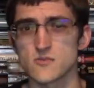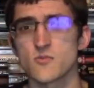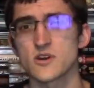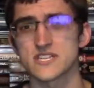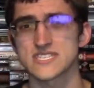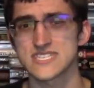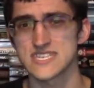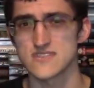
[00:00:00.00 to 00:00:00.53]
want
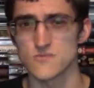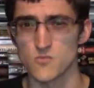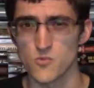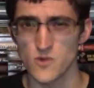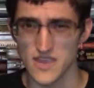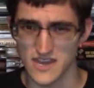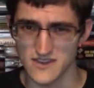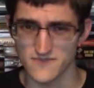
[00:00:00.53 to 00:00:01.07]
to see them
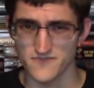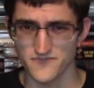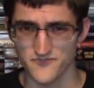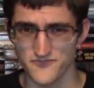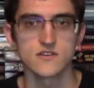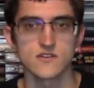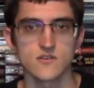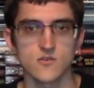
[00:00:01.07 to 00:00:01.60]
win.
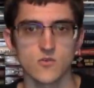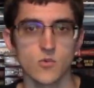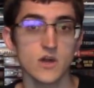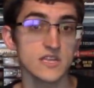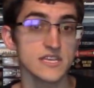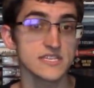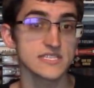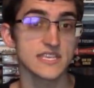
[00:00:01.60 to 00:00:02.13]
While
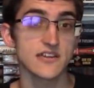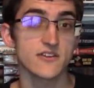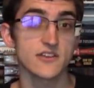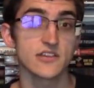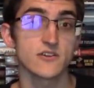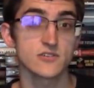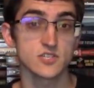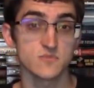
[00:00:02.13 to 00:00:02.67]
he's there,
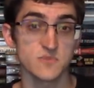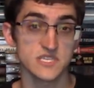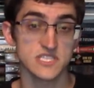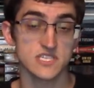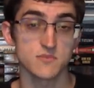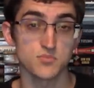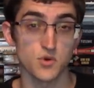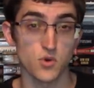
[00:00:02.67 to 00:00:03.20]
he also meets
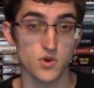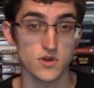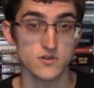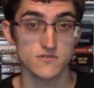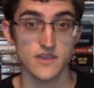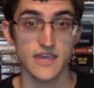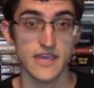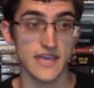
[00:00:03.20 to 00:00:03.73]
Gabor,
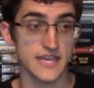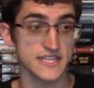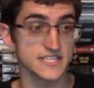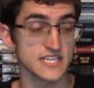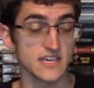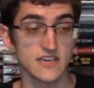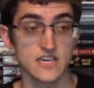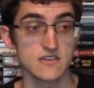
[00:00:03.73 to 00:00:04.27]
and
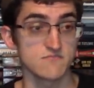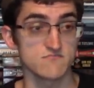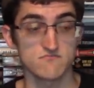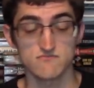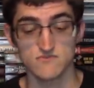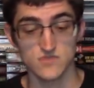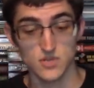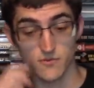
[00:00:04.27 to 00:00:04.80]

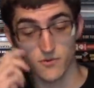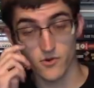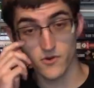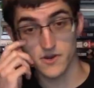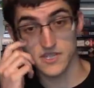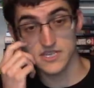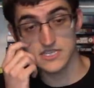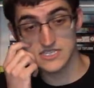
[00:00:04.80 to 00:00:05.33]
Gabor
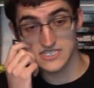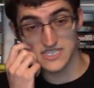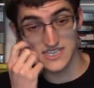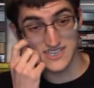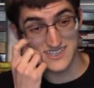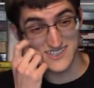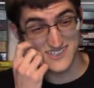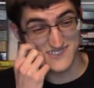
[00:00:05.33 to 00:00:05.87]
is,
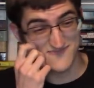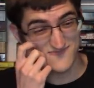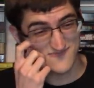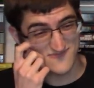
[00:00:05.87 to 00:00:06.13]
I